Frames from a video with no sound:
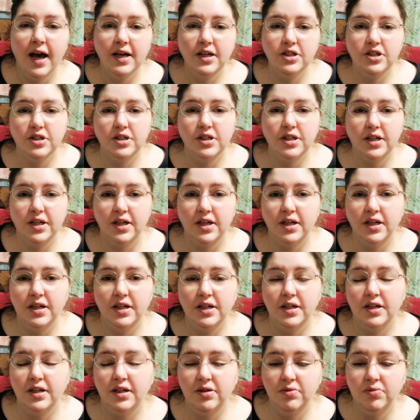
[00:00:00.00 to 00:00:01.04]

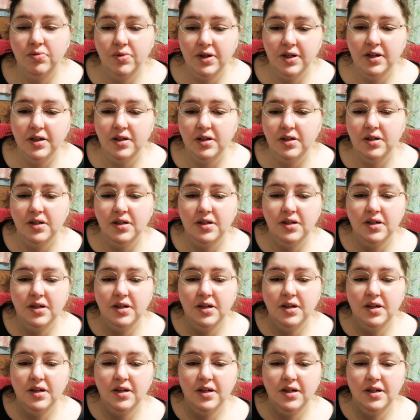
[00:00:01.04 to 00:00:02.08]
actually will
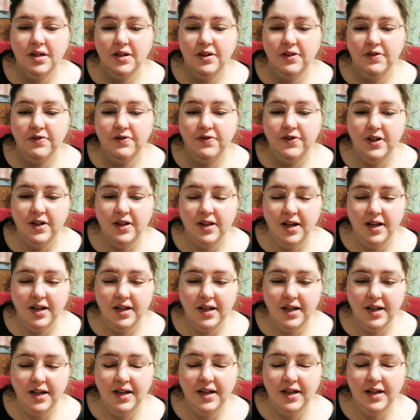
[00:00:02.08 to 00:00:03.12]
feel
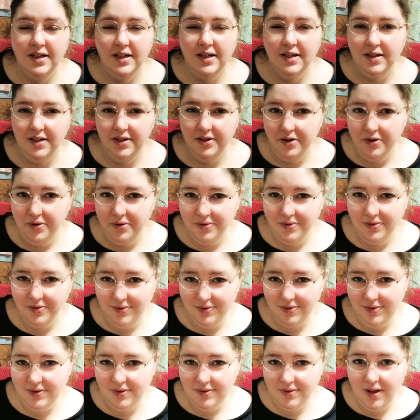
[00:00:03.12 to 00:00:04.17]
like, you know,
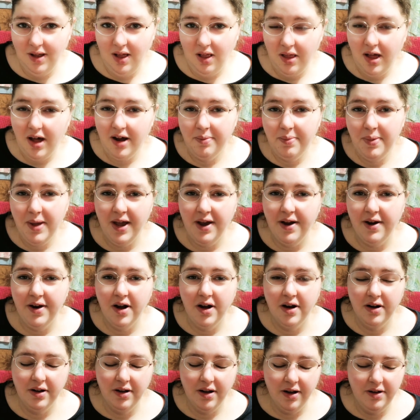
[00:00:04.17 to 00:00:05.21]
a lot of
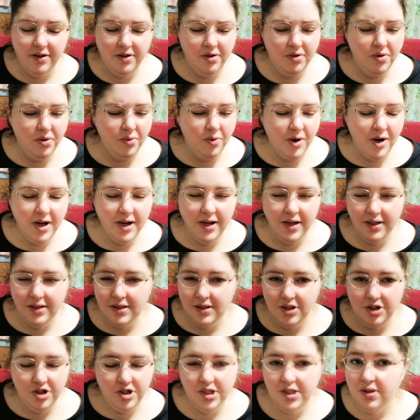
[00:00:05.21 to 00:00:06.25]
pain on it. I don't know why,
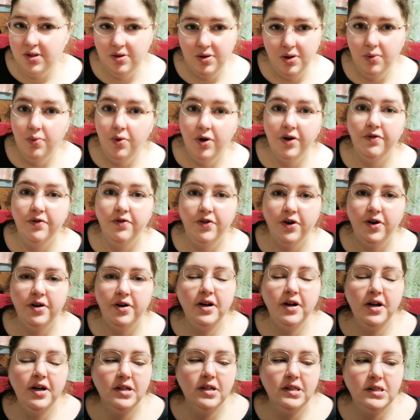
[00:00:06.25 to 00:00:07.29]
it's just the one
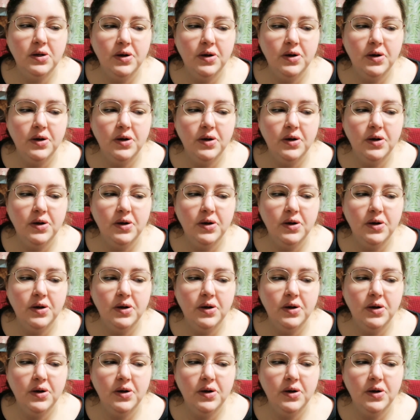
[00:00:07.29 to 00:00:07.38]
foot.